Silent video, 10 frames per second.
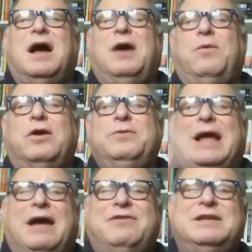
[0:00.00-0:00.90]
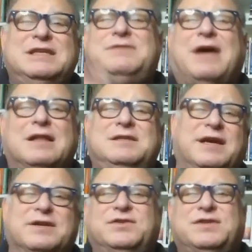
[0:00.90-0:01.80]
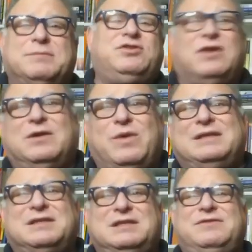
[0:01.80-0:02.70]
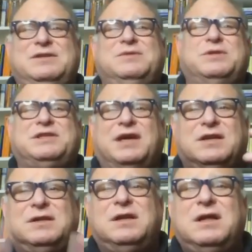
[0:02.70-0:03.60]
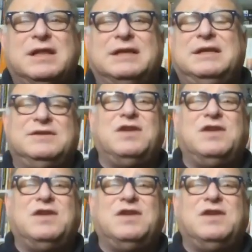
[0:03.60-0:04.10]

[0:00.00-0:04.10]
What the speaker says: Where we have an invalid title. So someone's trying to rent a DVD with a title that is